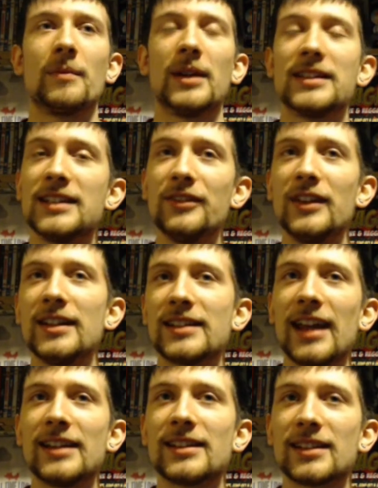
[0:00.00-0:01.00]
My TV
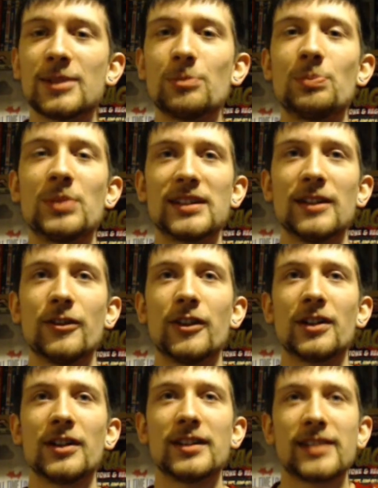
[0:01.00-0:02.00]
settings are
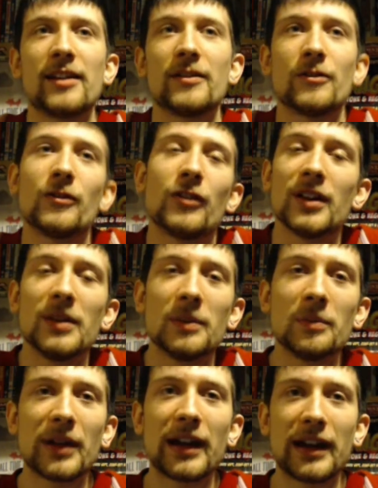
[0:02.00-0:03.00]
specifically set for
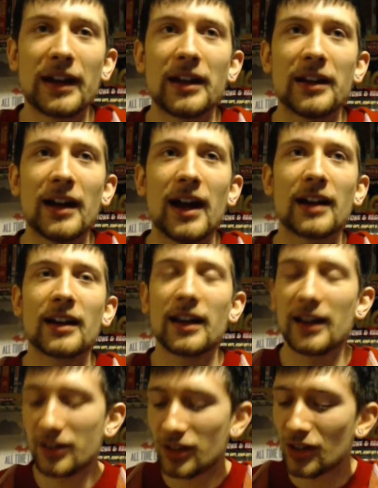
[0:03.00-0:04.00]
playing in the dark, and
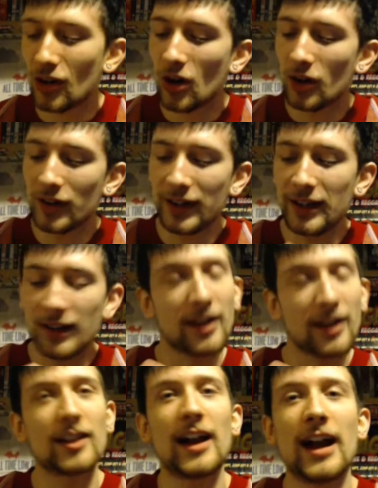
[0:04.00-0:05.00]
I don't need
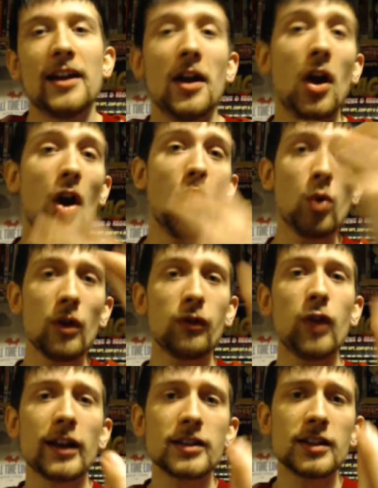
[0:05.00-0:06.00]
a light
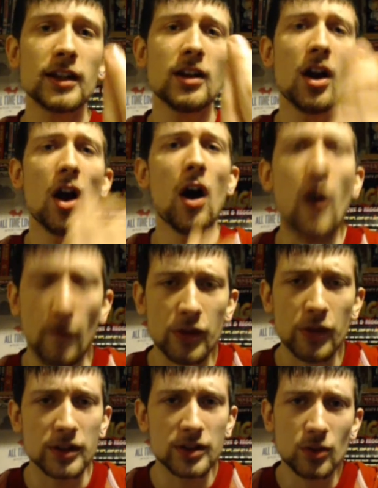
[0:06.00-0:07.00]
reflecting off
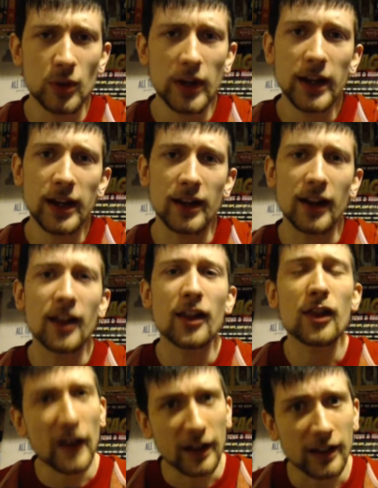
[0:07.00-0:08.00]
the screen.
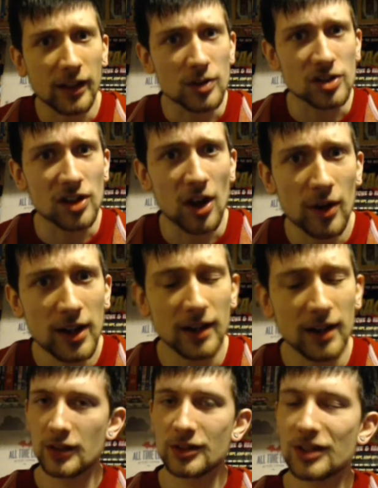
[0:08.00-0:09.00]
Thank you, Sony.
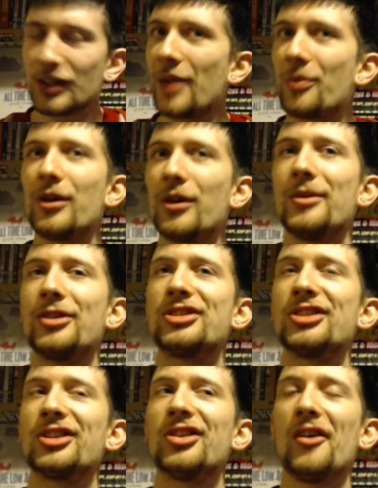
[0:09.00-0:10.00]
So yeah, pretty much
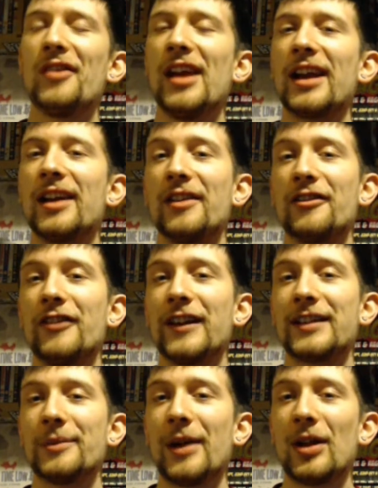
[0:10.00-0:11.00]
a lot of negative
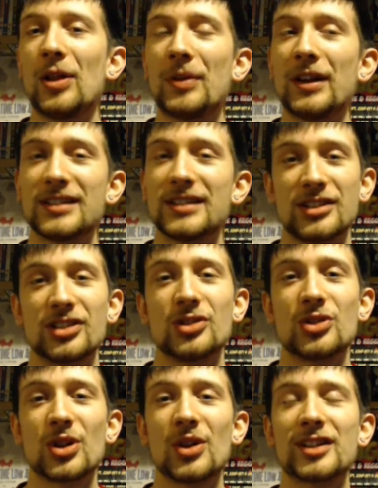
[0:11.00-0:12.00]
things about the PlayStation
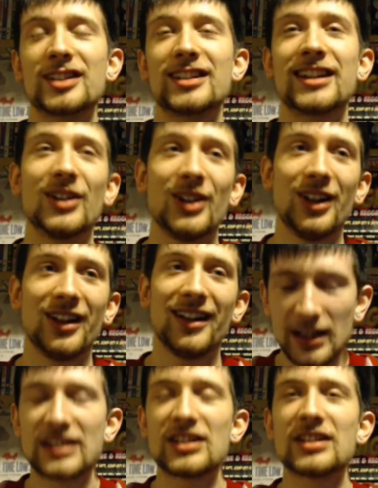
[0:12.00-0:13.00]
controller still.
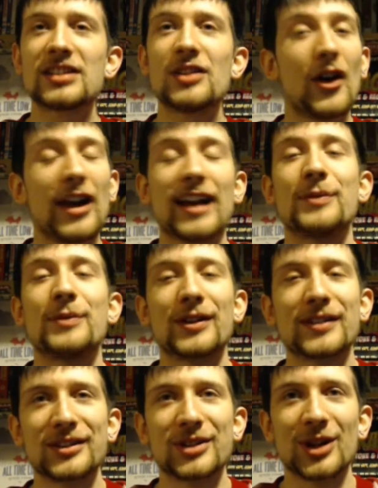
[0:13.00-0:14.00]
It's just not an Xbox
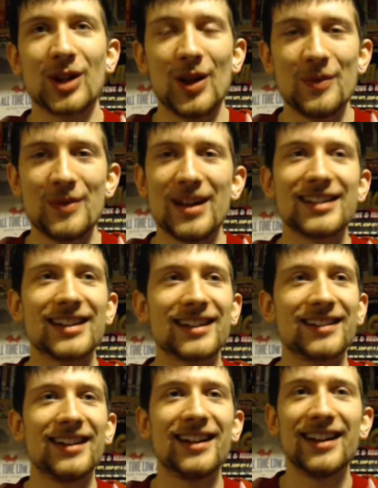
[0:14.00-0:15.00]
controller,
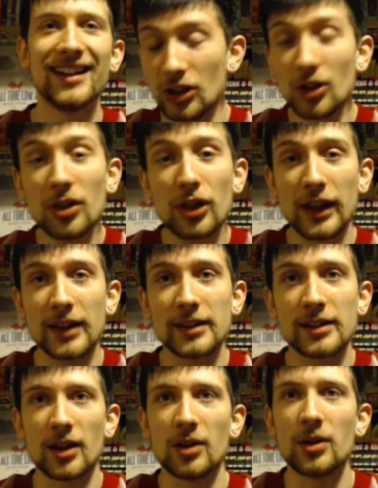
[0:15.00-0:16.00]
basically. Good thing is,
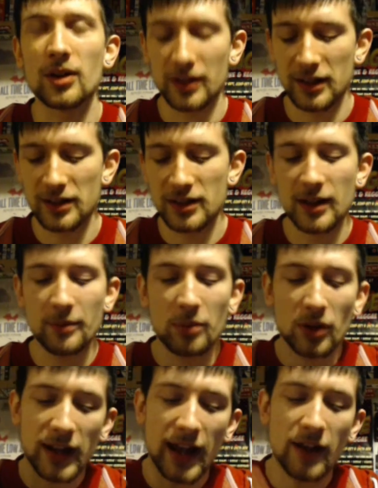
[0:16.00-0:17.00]
though, is you can
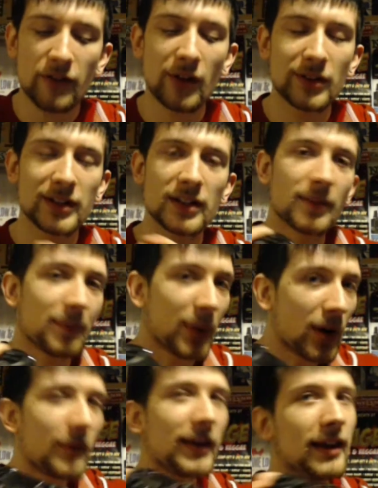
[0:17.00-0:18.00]
plug your headphones into the
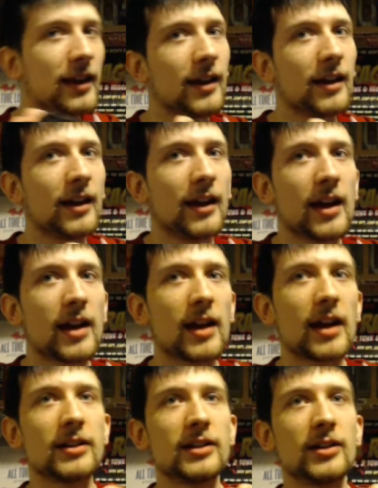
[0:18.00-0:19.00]
bottom here,
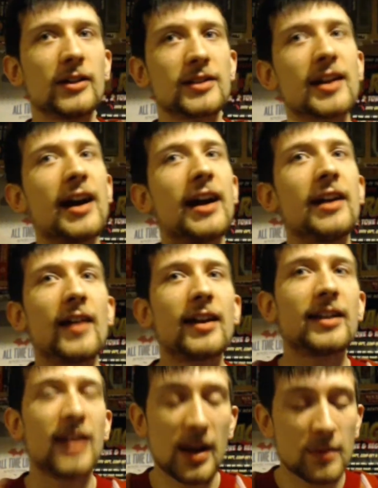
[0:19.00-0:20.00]
and your entire like
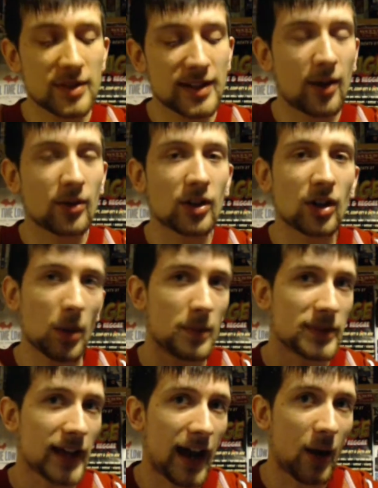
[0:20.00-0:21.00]
game sound comes
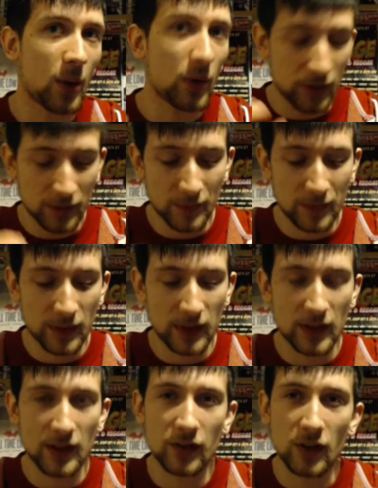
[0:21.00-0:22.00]
out
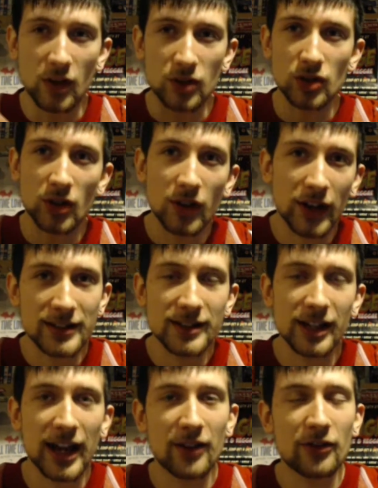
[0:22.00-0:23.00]
of the controller into your
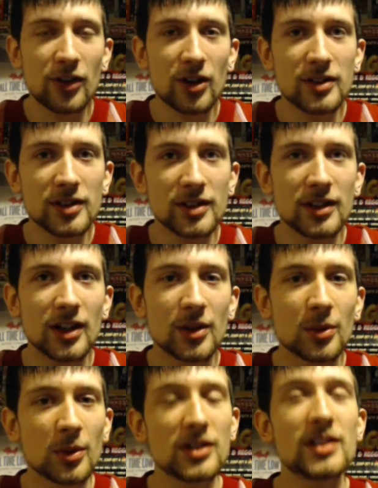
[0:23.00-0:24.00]
headphones,
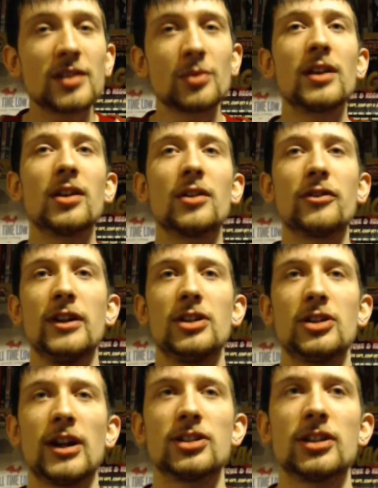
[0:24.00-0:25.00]
which is a really good feature
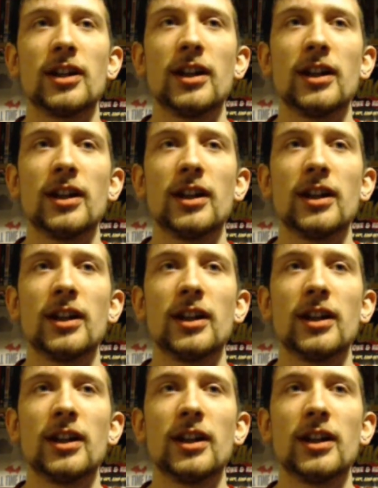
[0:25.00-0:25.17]
actually.